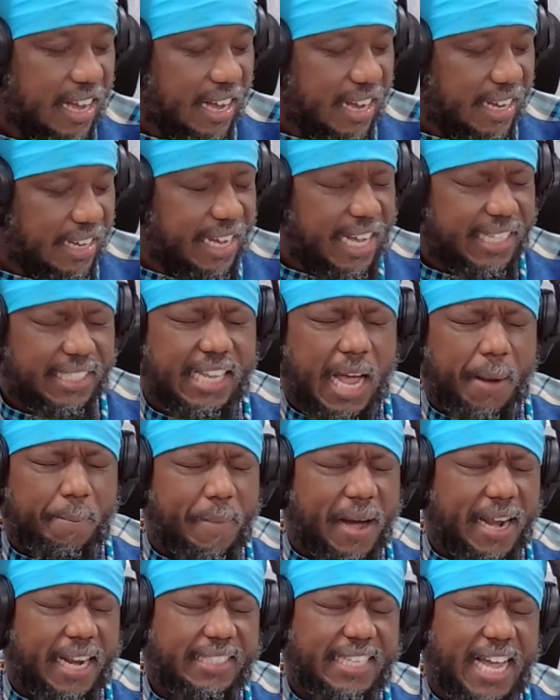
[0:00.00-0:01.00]
Yes,
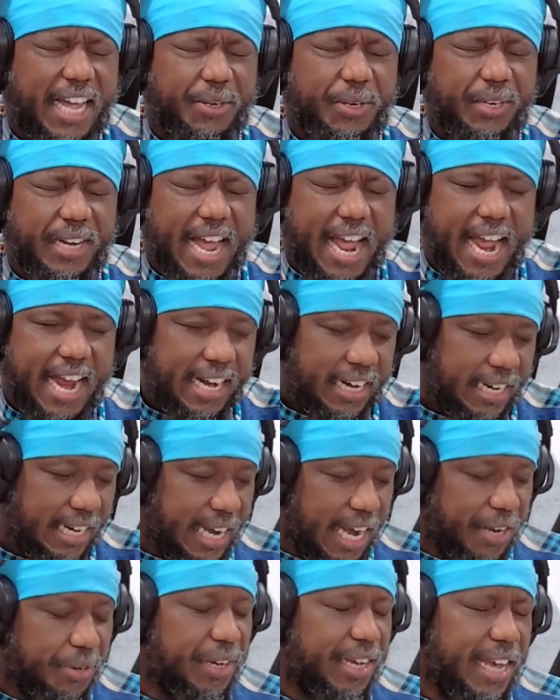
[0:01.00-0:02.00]
Zapp Mallet, are you
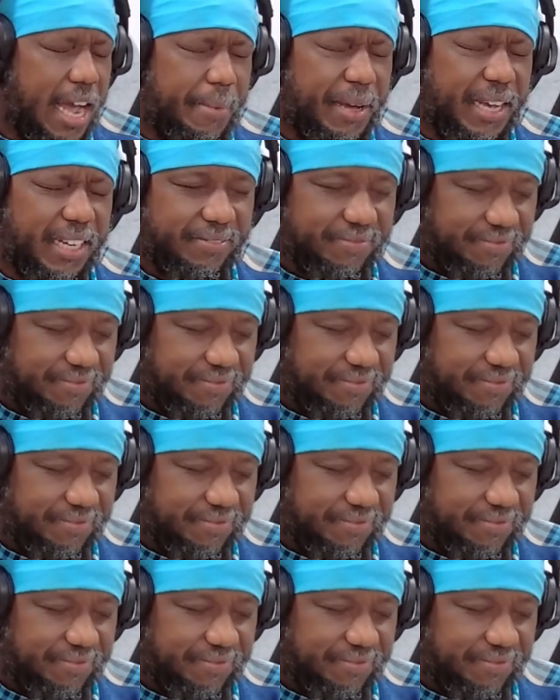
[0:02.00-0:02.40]
there? Can you hear me?